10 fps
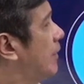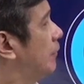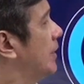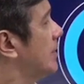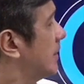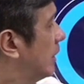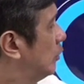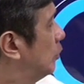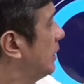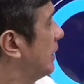at first,
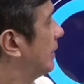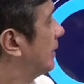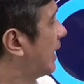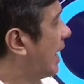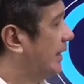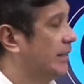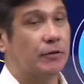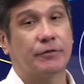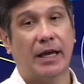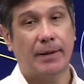you need 9
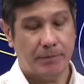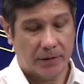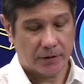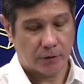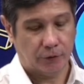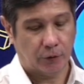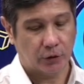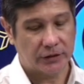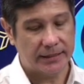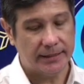of them. So
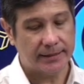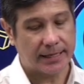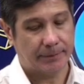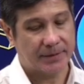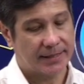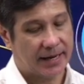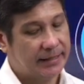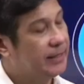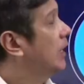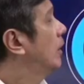14 times
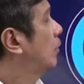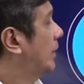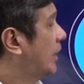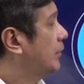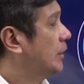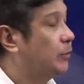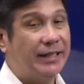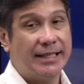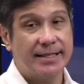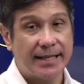9,
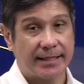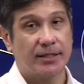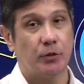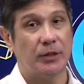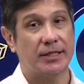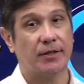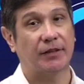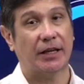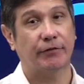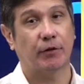126 units of
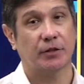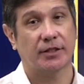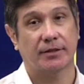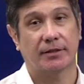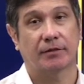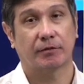life force.